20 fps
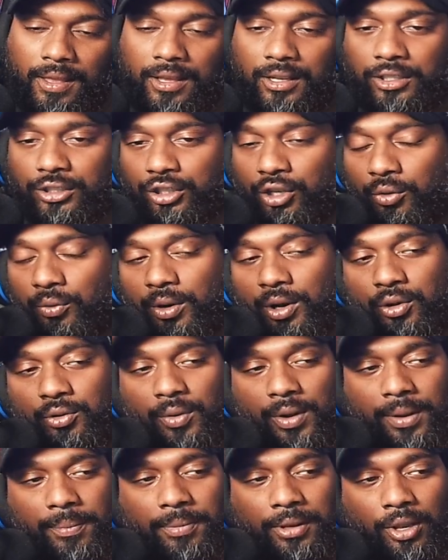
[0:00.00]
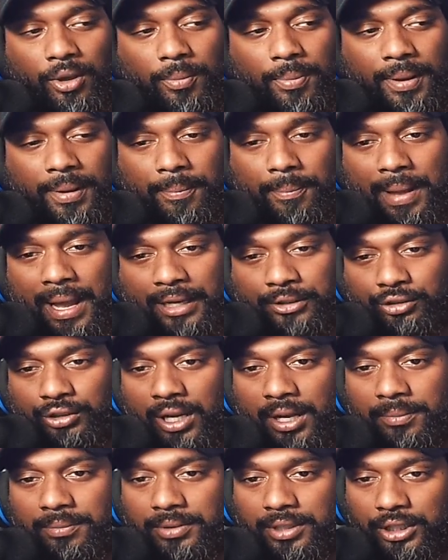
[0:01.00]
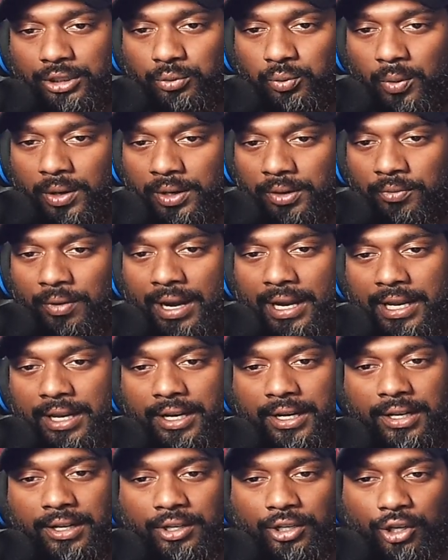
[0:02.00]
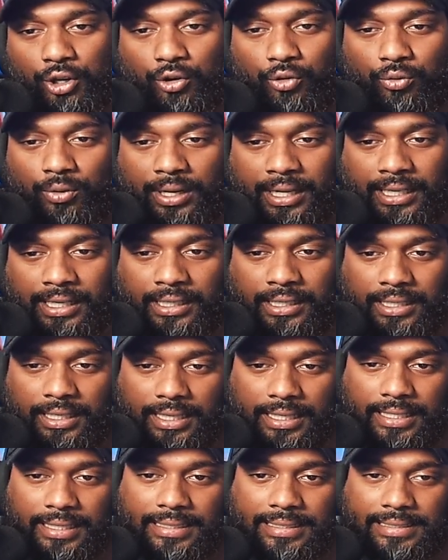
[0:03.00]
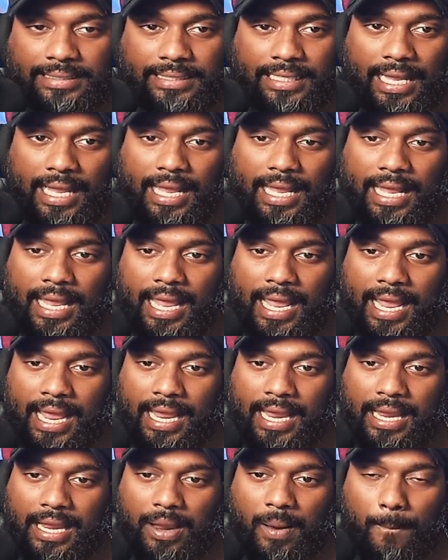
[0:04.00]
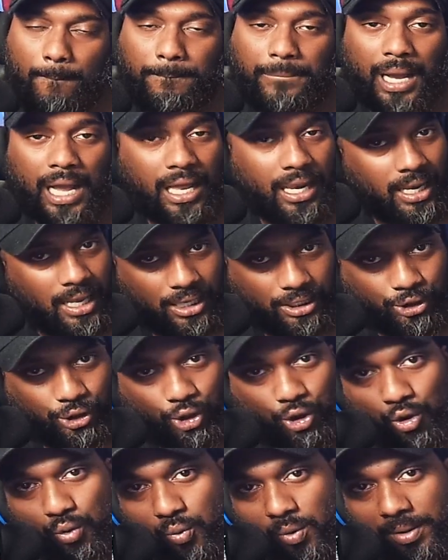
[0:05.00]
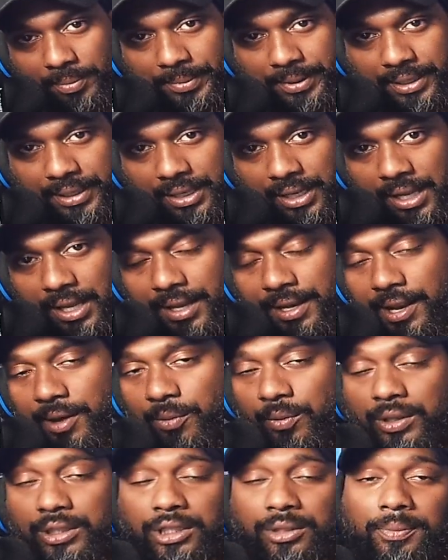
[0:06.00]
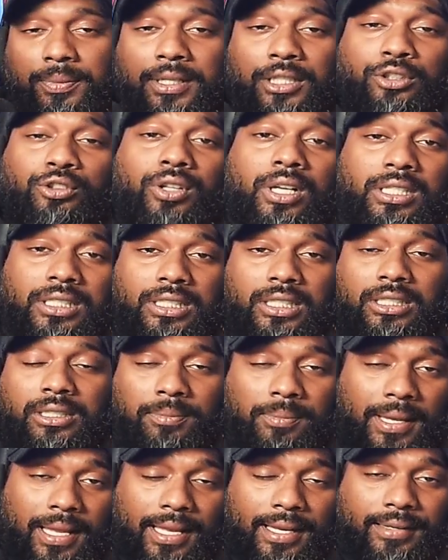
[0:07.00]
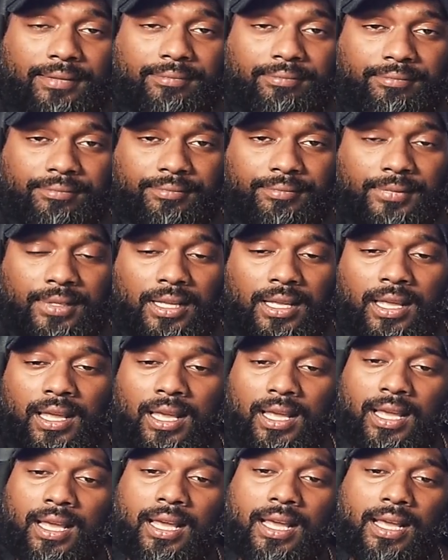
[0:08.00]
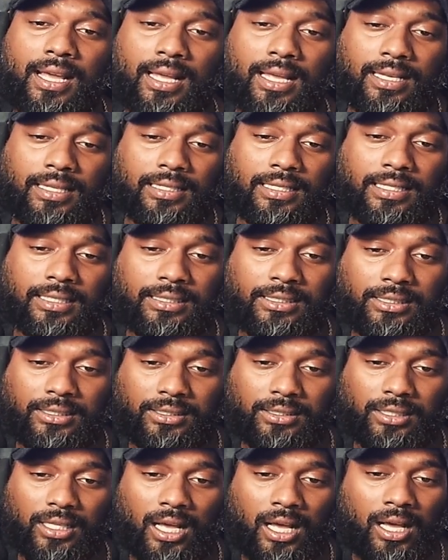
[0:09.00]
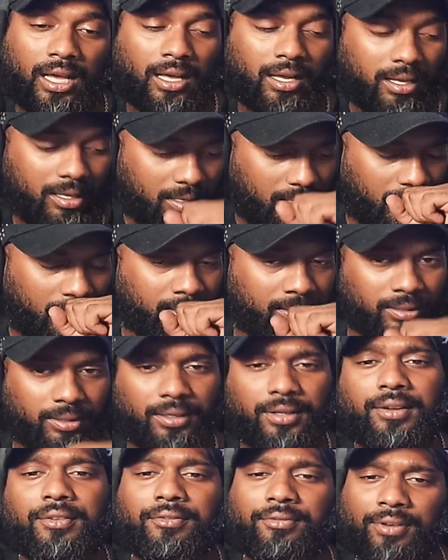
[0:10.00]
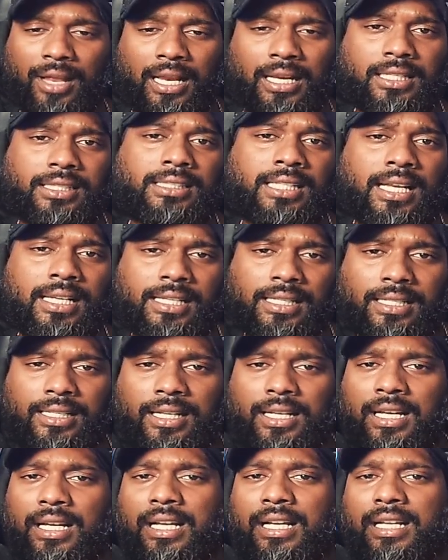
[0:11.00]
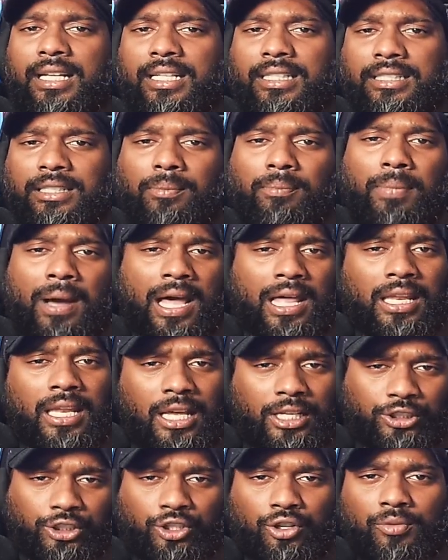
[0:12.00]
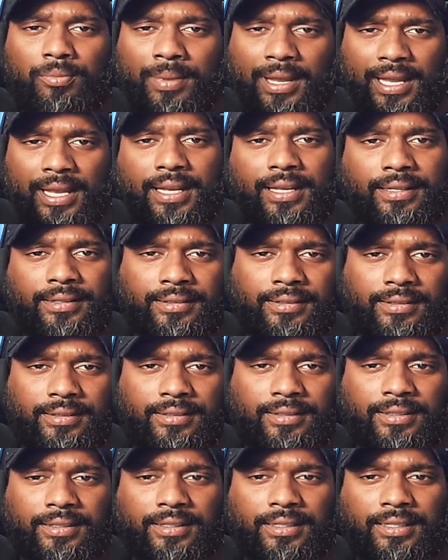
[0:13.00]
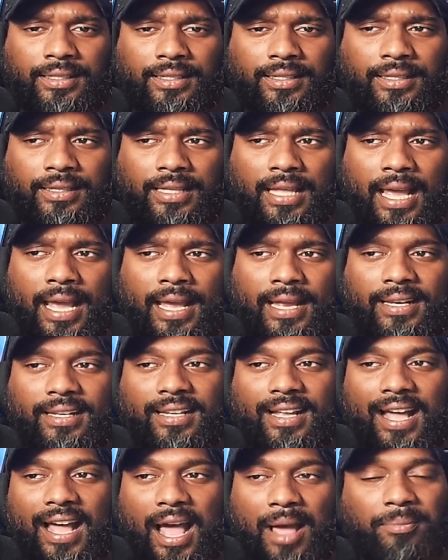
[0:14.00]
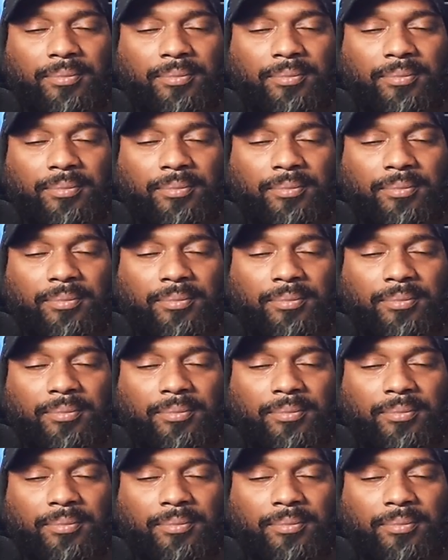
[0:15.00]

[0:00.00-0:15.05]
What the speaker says: So real quick, a little bit of backdrop. This one right here in the green is a biological woman that wants to be addressed as a man, and this flight attendant is a biological man that I